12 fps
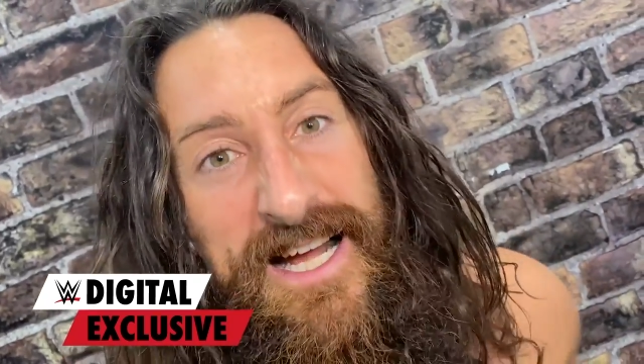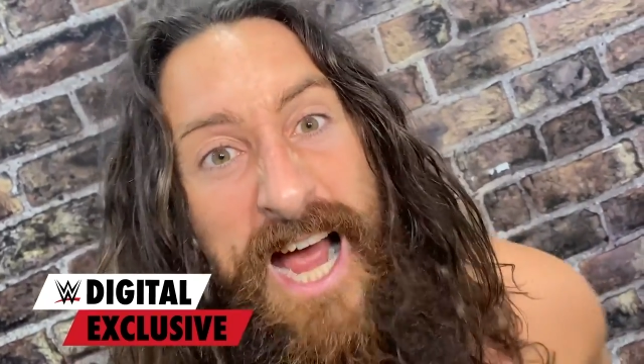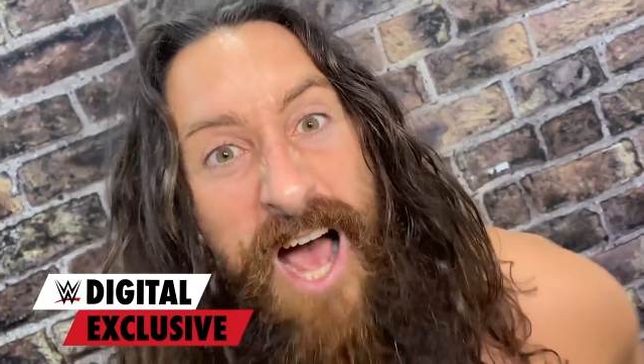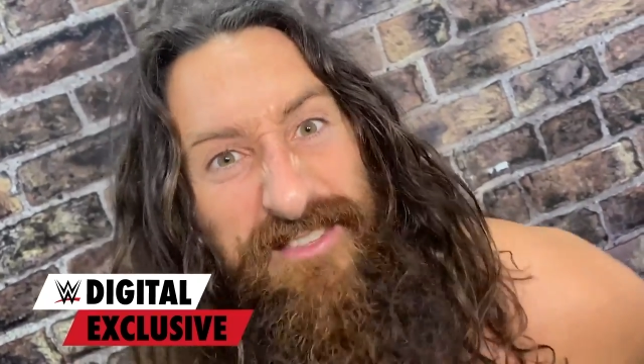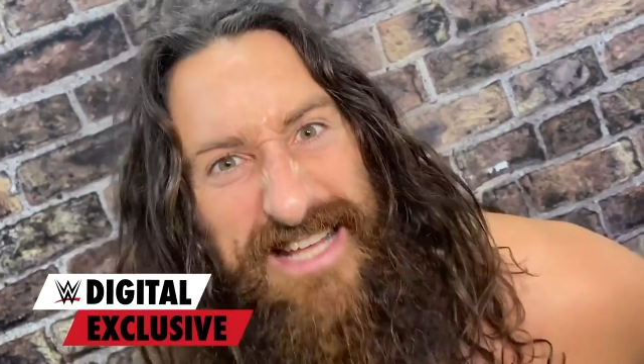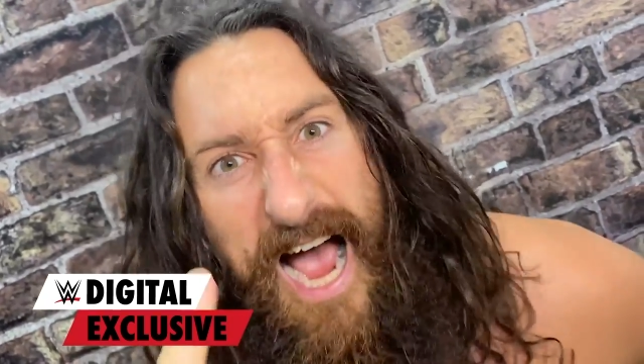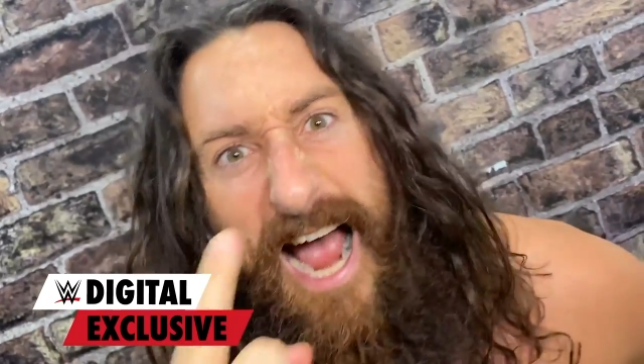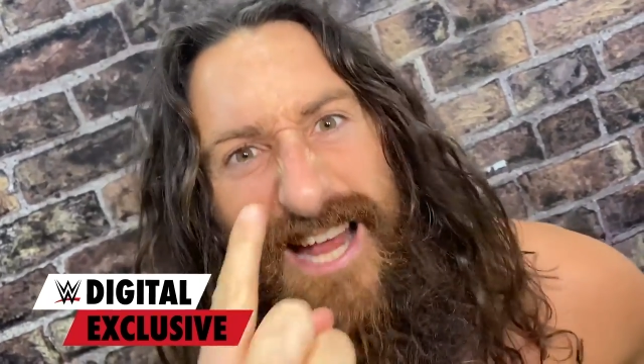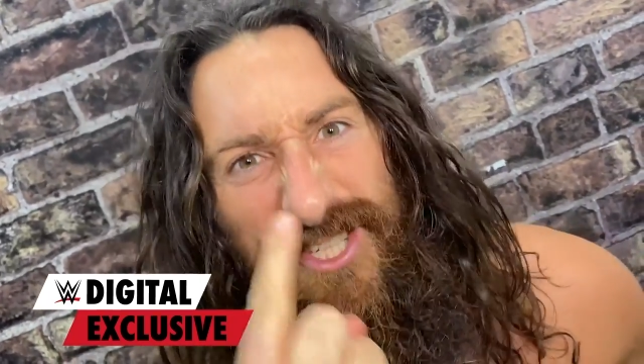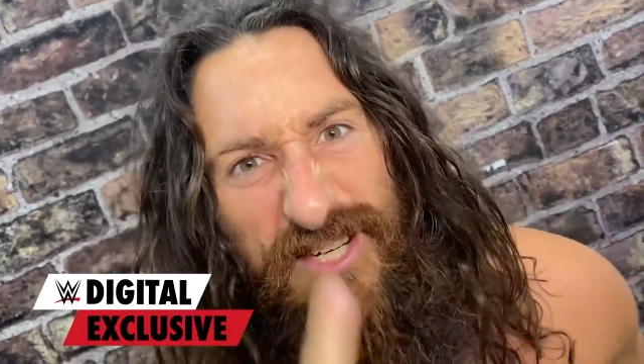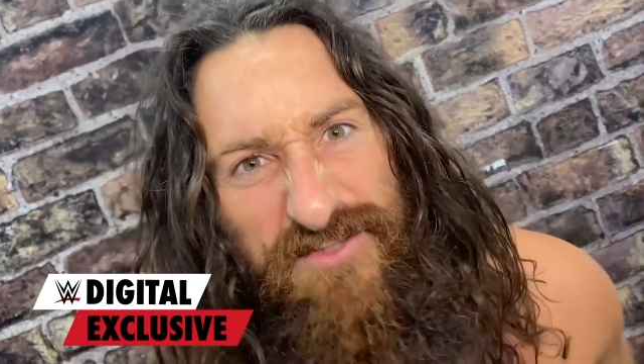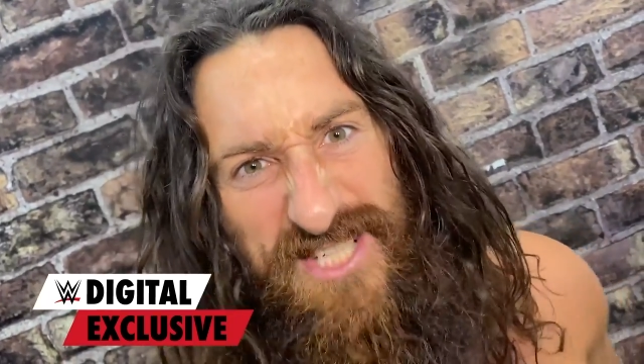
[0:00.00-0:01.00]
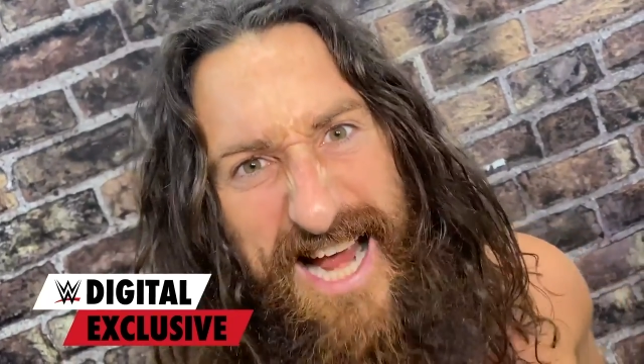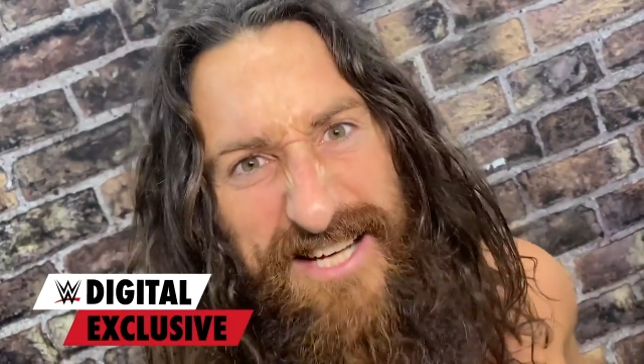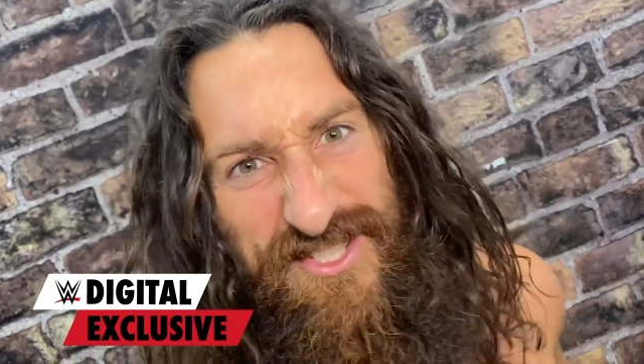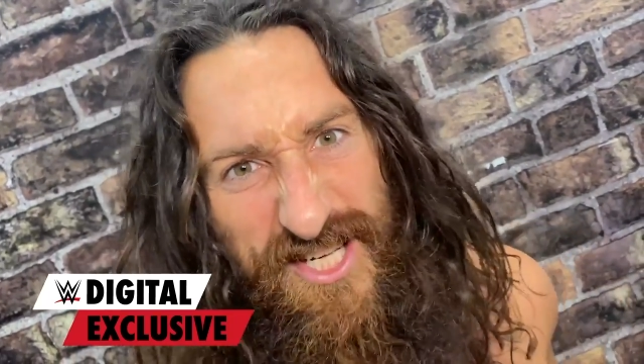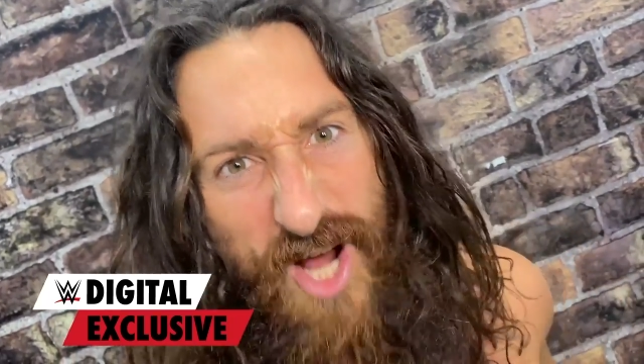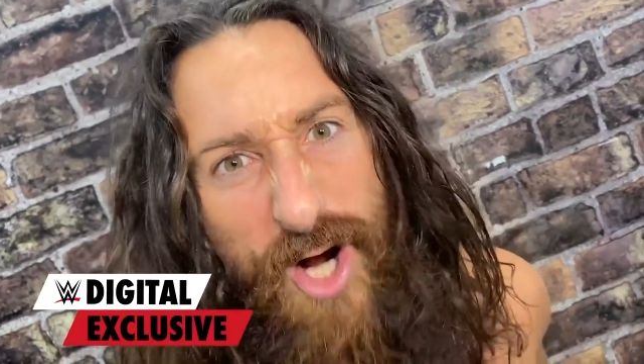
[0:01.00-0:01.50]
and the eyes of
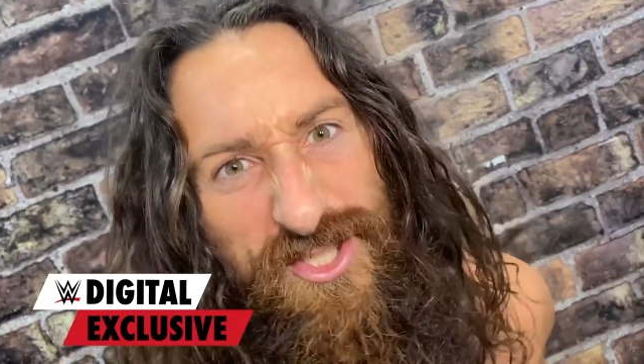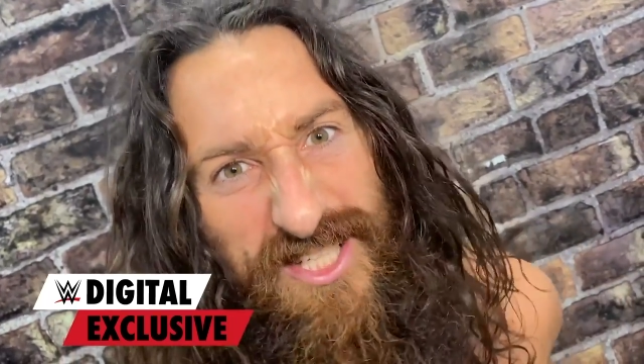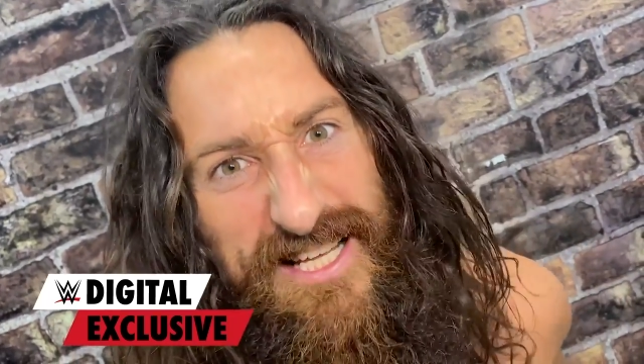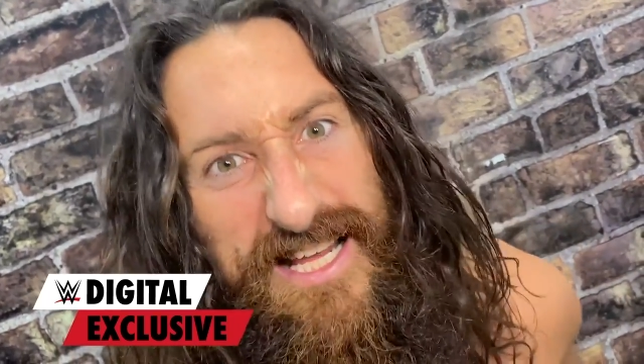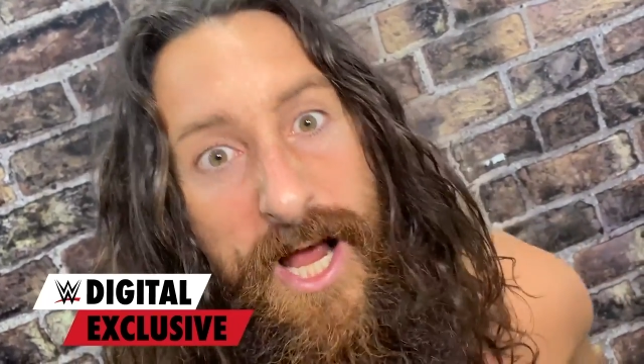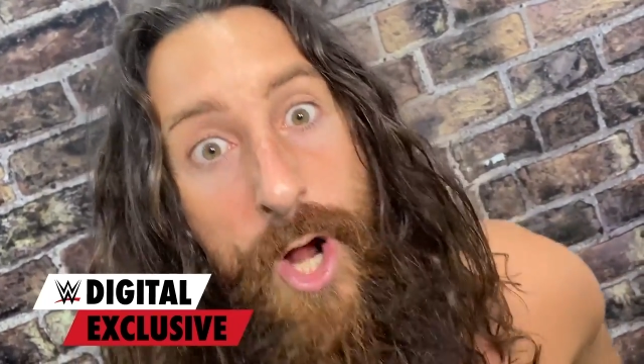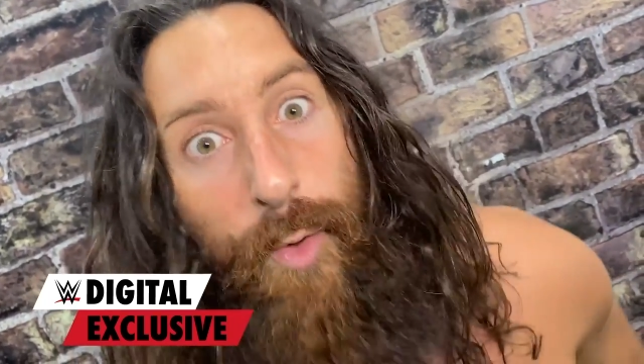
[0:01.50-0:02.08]
Saxon Huxley